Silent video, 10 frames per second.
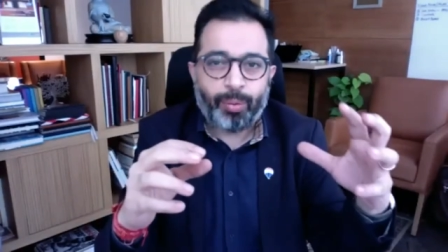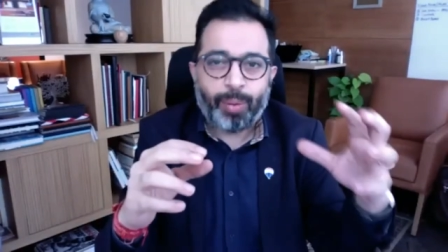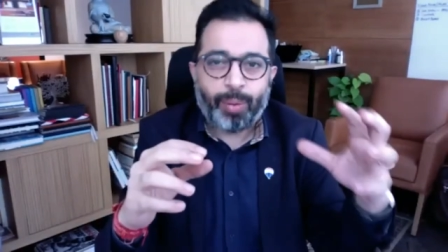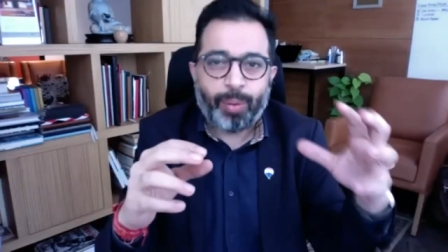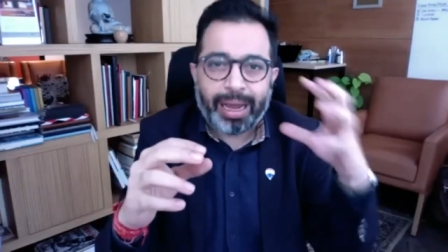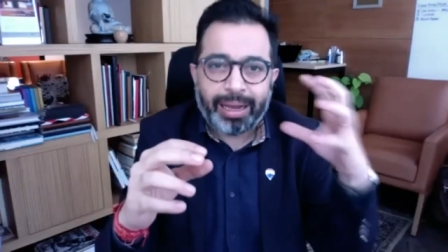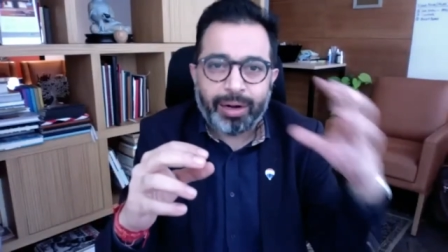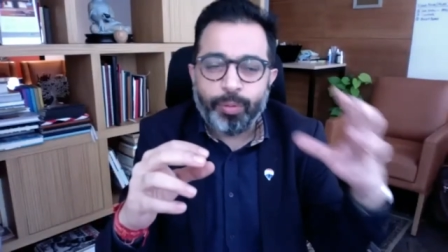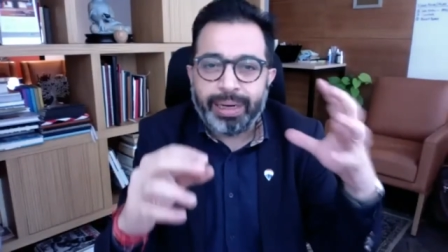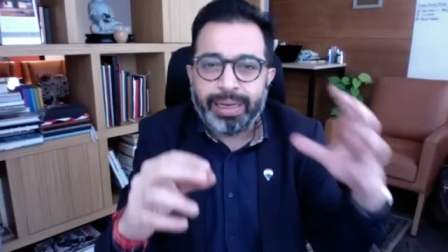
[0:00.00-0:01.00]
Why
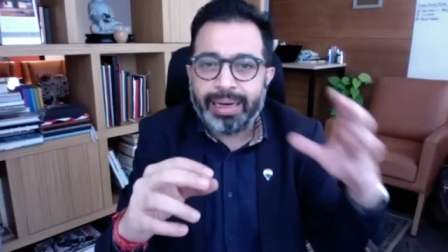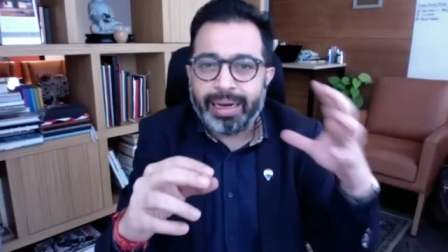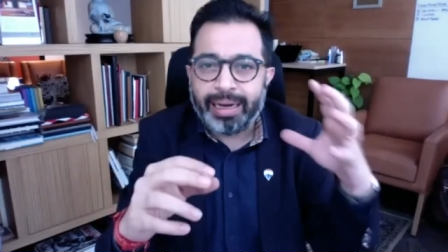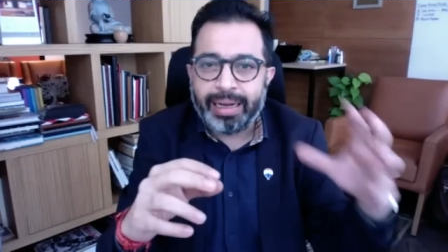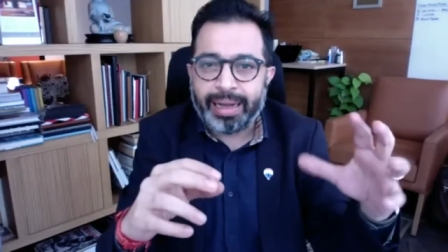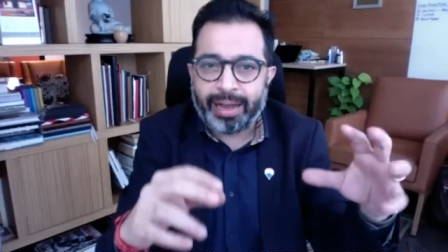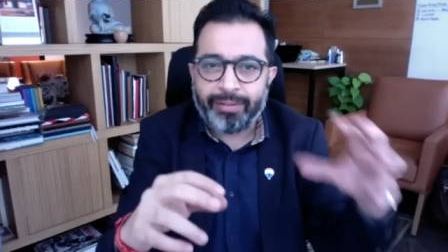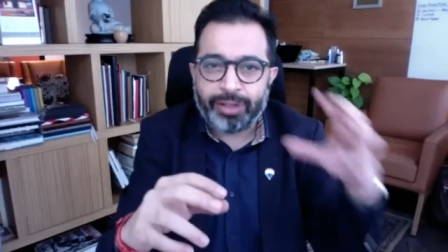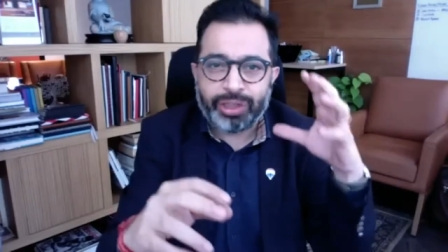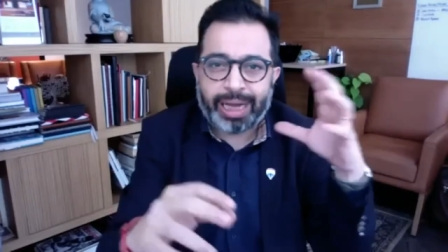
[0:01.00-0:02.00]
nobody in India
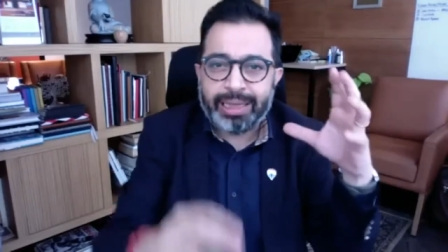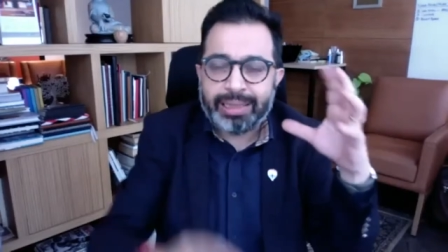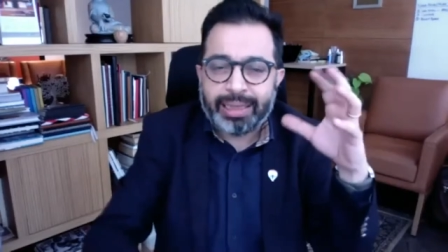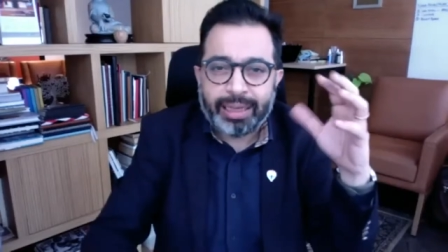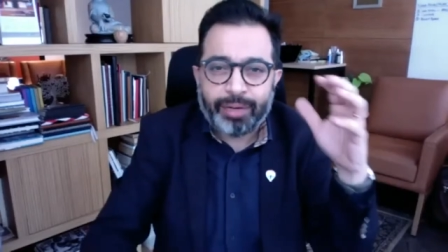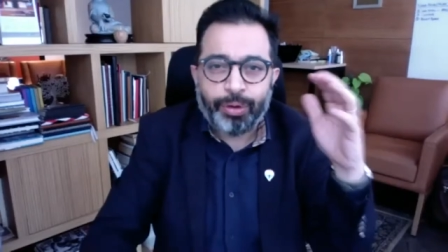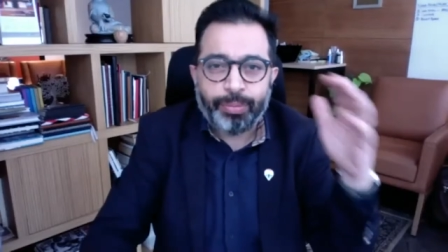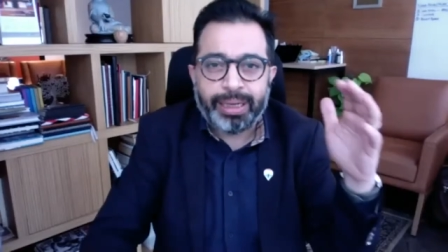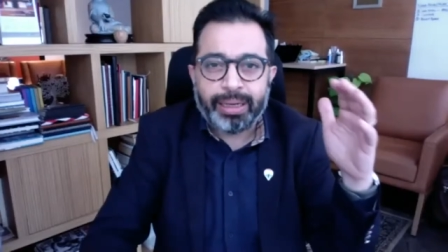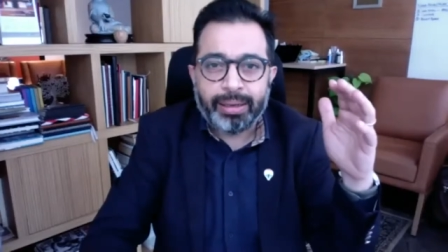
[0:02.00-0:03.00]
ever challenged that there
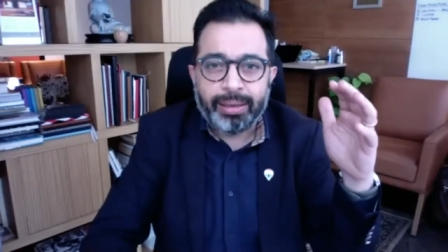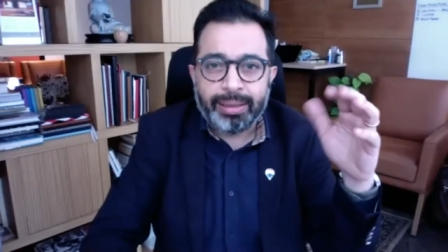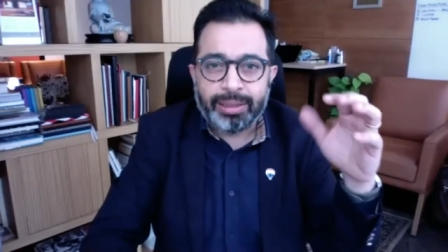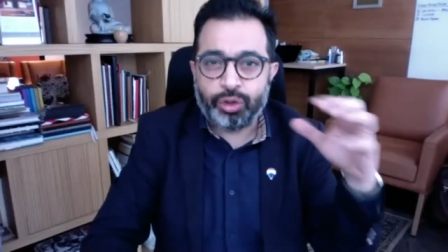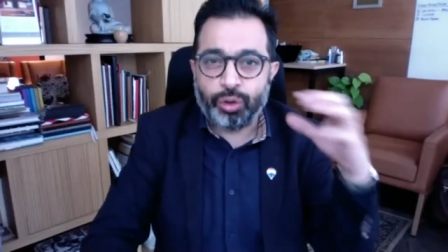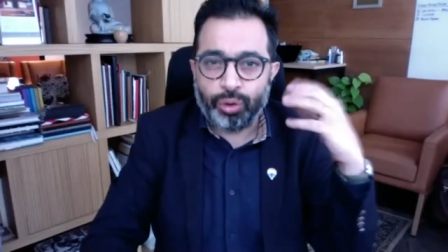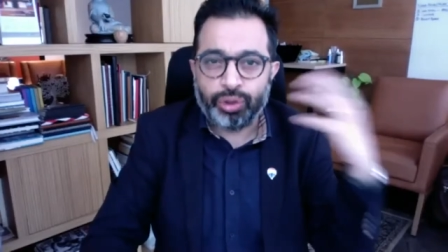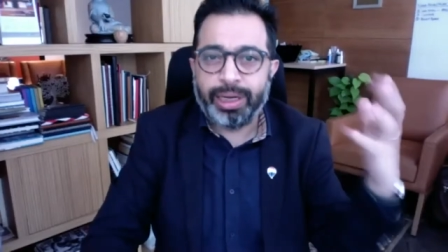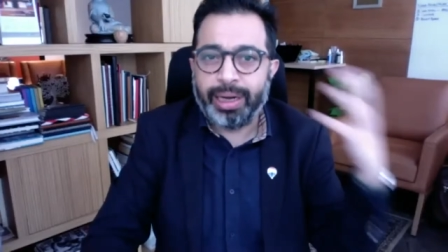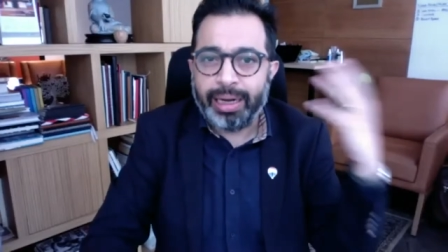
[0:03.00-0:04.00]
would be a, so to
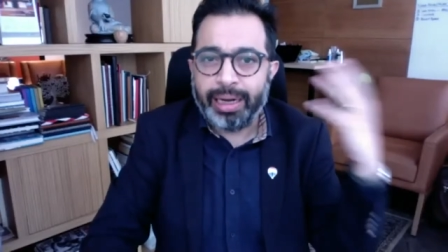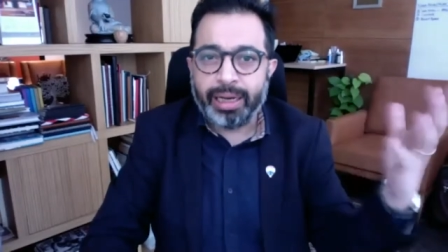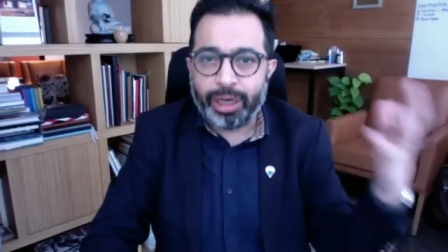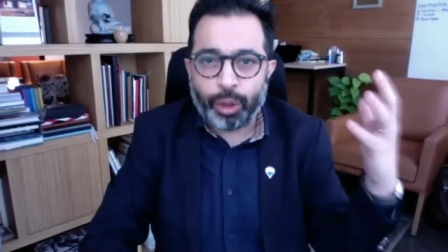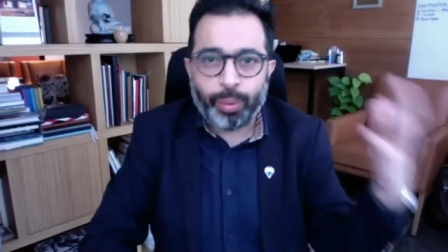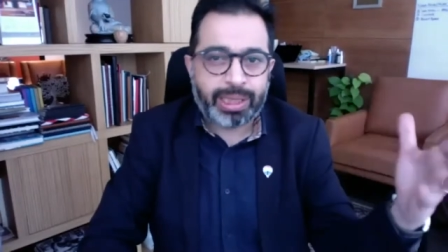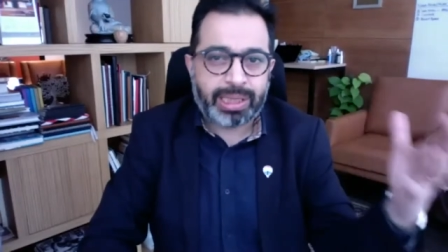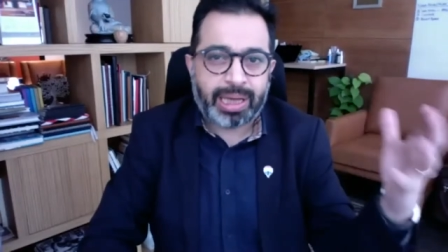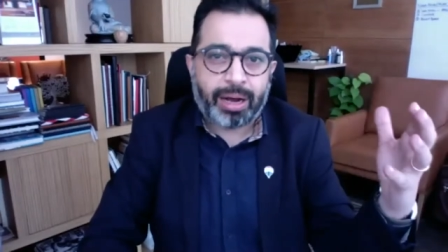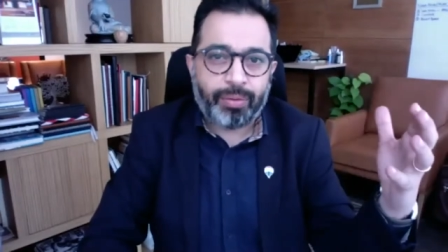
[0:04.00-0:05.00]
say, Indian
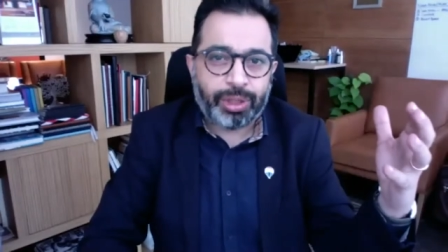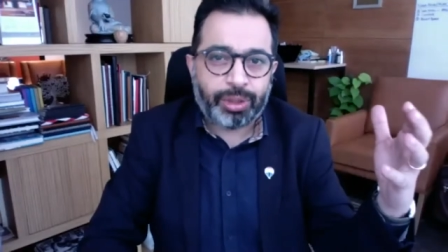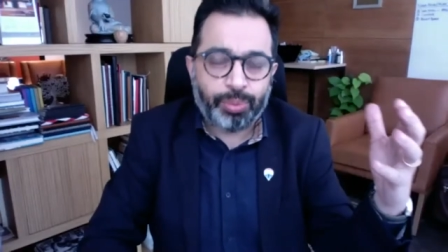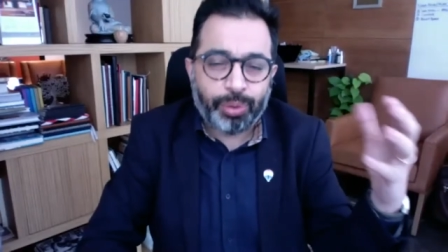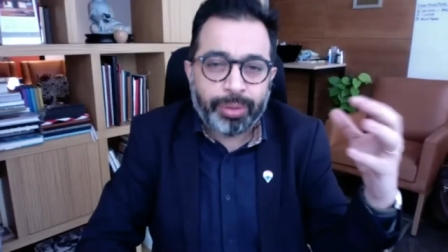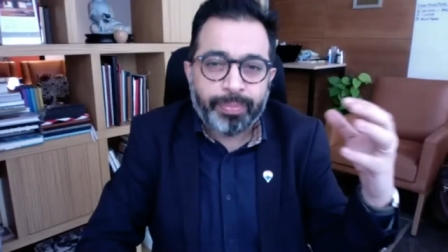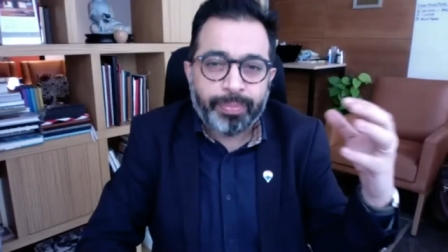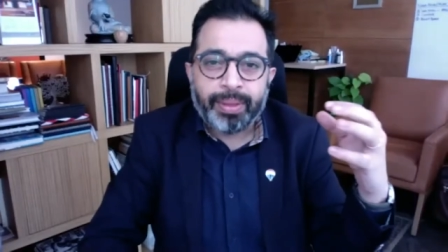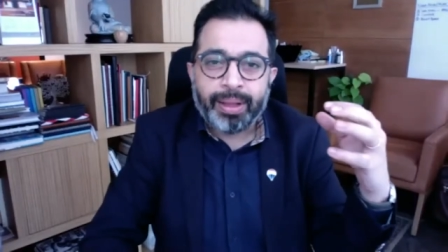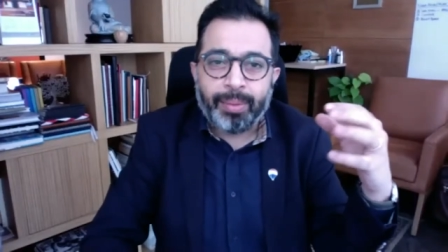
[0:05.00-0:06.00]
QSR which would
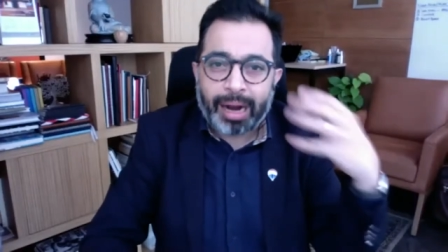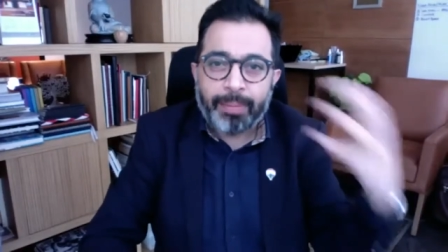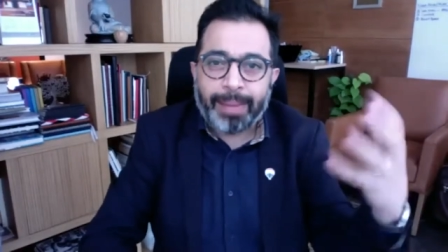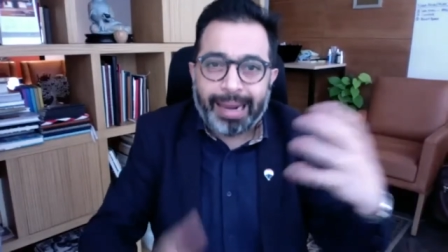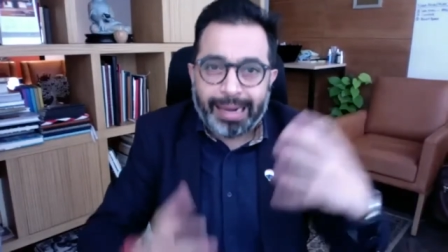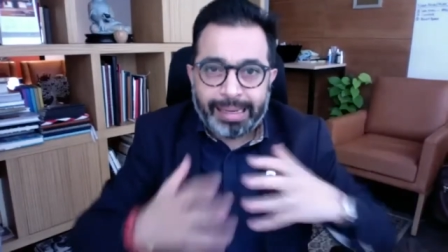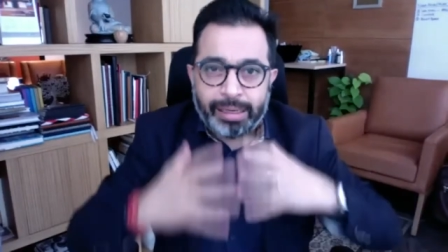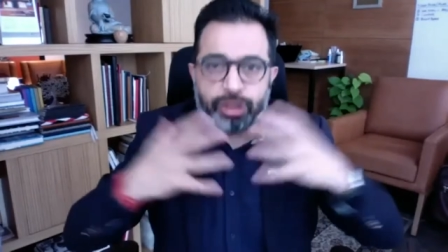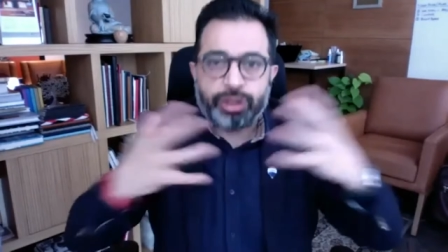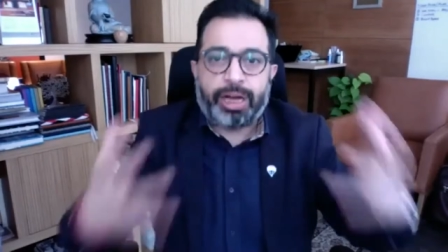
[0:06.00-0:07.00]
run by
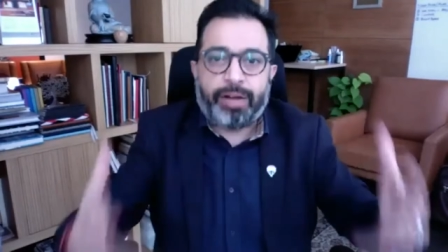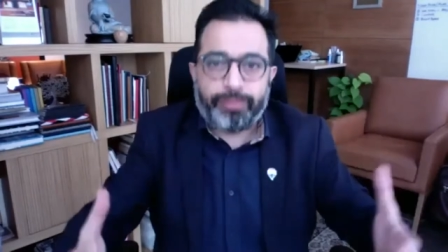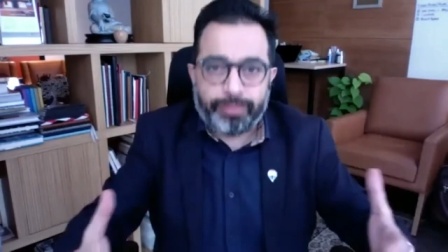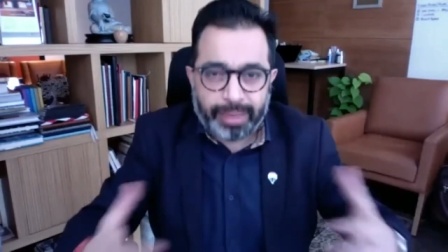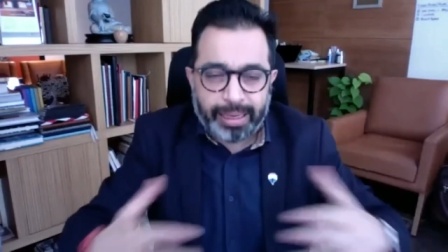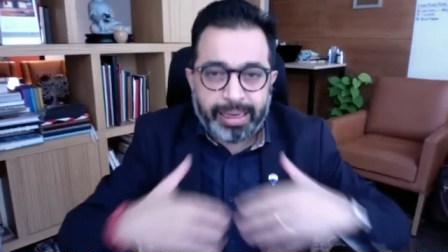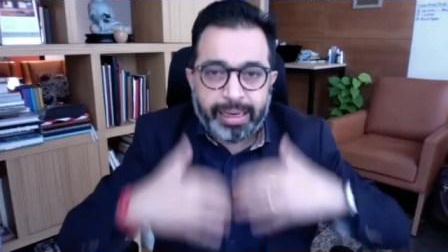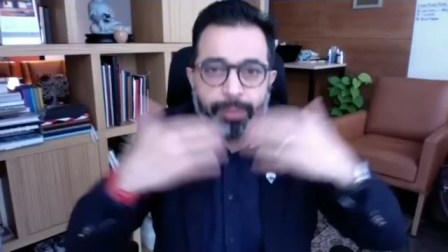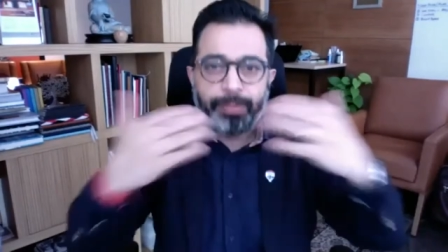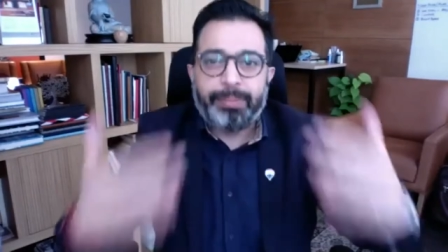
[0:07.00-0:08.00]
leaner staff and
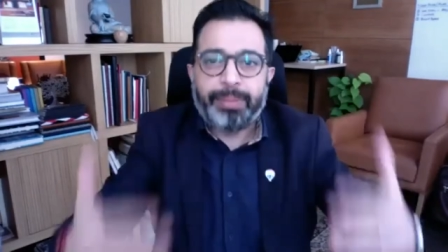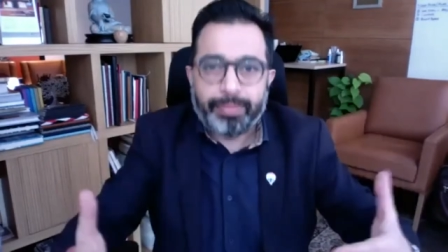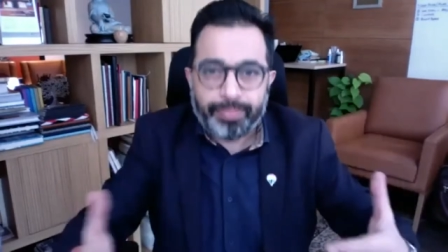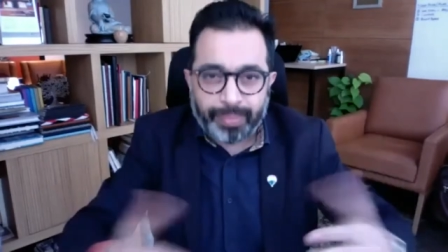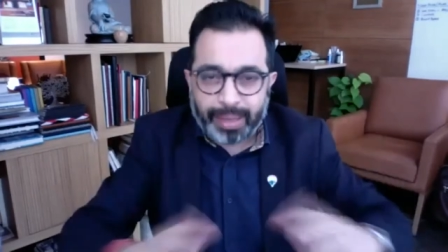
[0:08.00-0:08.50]
leaner people,